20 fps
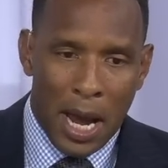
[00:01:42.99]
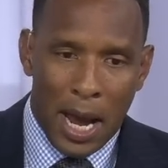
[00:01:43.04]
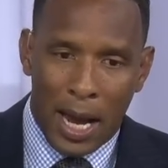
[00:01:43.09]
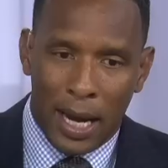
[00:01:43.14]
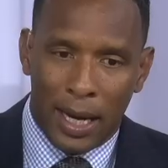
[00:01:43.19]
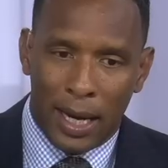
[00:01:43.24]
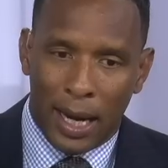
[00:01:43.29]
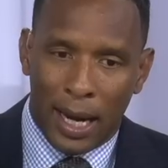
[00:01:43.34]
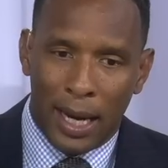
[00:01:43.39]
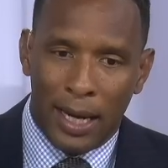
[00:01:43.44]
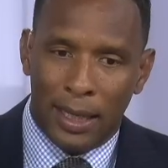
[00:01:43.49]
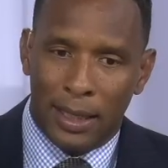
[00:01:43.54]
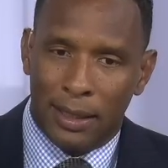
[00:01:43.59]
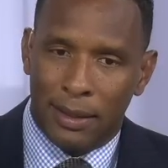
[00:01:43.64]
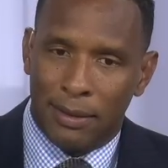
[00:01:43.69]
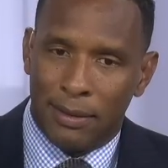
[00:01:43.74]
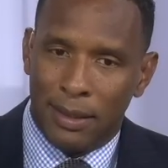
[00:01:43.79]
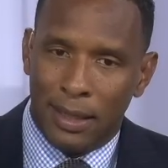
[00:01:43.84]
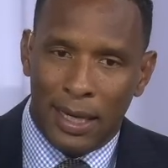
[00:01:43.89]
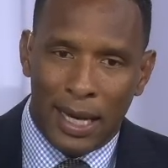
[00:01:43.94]
I
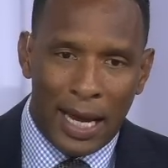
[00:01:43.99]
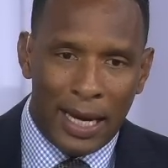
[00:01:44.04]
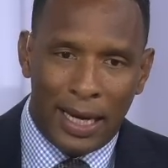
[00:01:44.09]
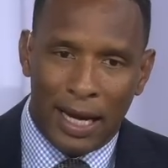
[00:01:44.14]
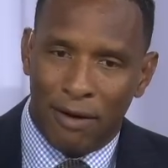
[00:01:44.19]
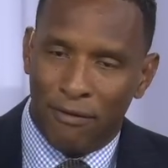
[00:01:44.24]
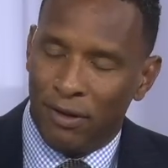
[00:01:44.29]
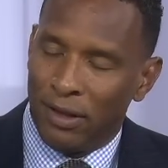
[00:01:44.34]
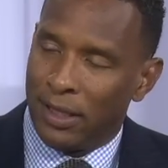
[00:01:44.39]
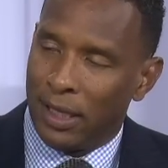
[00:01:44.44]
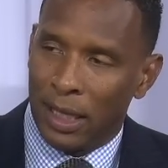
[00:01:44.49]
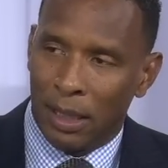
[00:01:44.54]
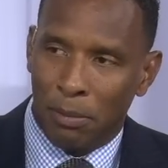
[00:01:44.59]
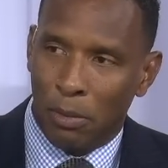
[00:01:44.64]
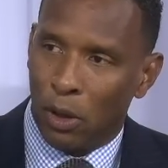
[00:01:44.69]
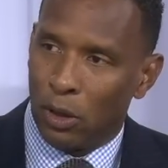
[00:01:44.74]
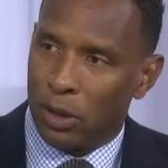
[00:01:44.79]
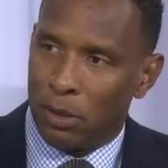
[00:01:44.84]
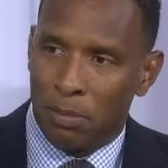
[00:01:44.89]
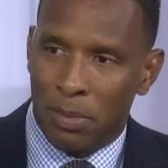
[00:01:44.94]
like everything
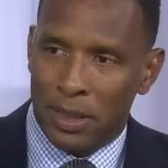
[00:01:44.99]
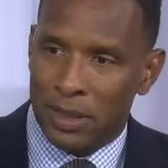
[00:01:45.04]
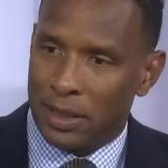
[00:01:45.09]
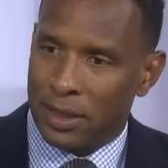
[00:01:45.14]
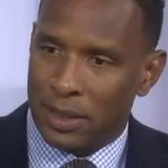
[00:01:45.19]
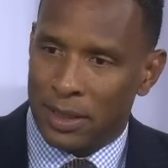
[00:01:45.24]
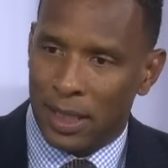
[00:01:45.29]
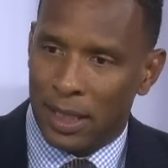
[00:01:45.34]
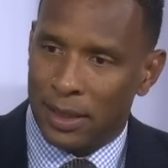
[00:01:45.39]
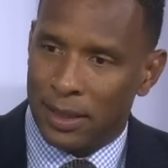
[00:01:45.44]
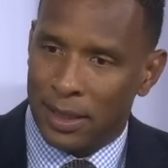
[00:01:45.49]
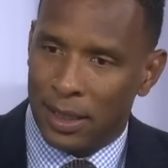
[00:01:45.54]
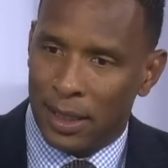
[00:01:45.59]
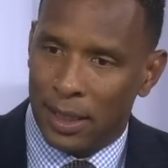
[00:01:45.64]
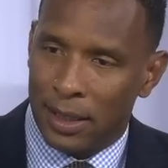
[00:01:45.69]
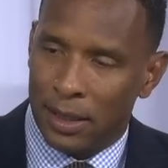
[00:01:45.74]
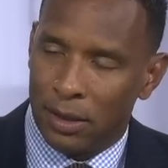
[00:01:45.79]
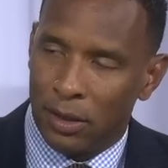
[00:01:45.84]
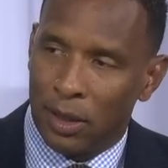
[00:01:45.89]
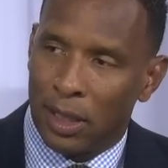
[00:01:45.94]
about the business that
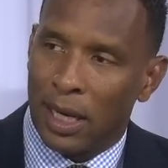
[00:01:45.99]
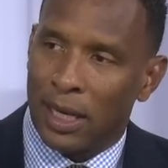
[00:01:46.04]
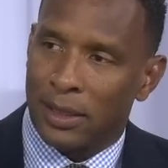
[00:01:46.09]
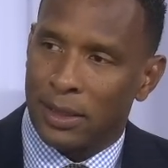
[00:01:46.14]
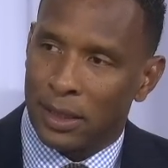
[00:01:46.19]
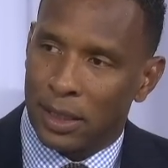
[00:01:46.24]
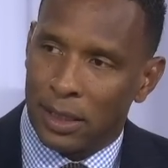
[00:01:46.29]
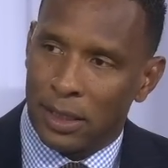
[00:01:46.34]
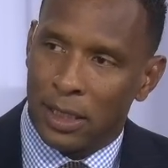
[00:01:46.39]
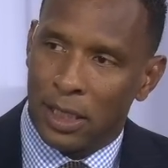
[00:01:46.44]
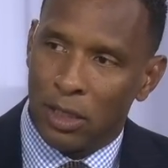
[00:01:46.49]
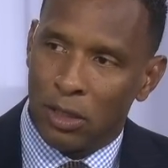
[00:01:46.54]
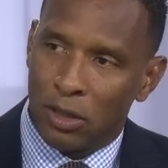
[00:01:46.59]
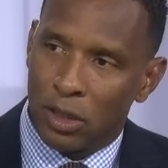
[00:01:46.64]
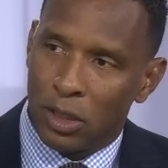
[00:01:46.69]
Newcastle continues.